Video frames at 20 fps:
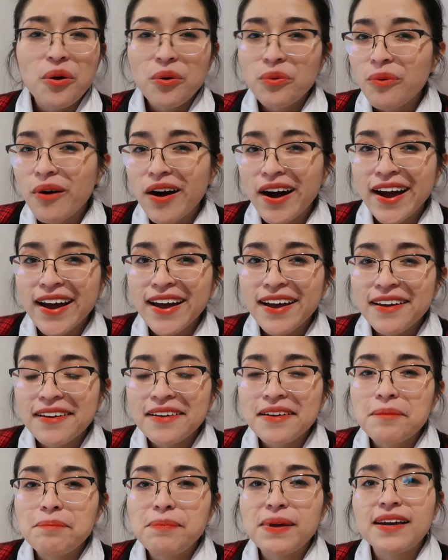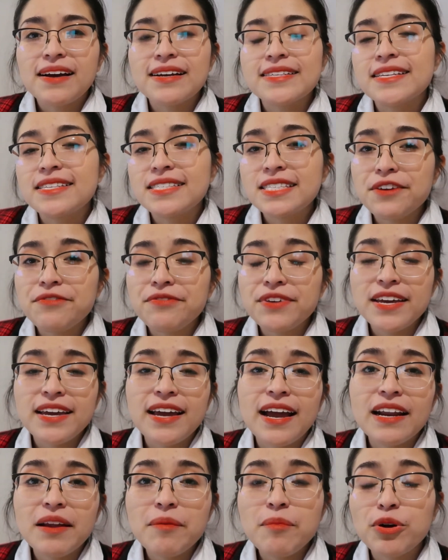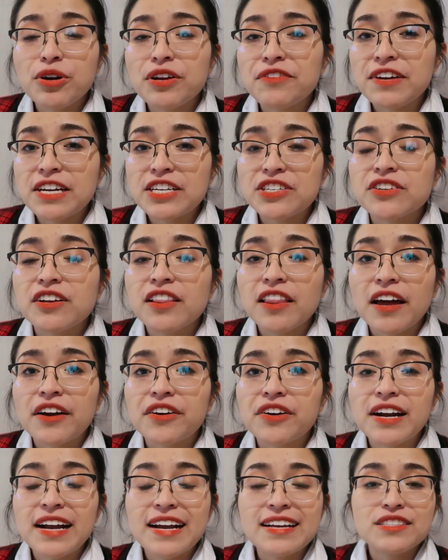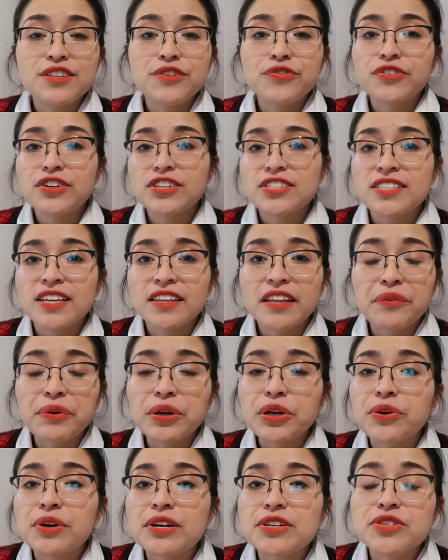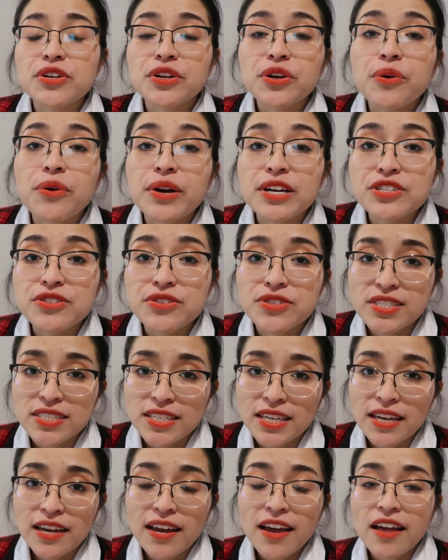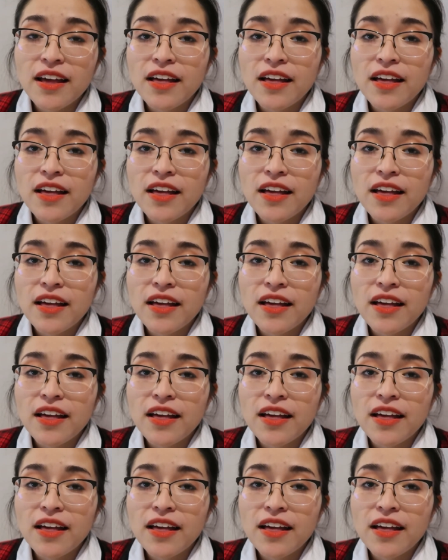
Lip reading: Why? Because a CV and a motivational letter is the first thing that recruiters are going to see.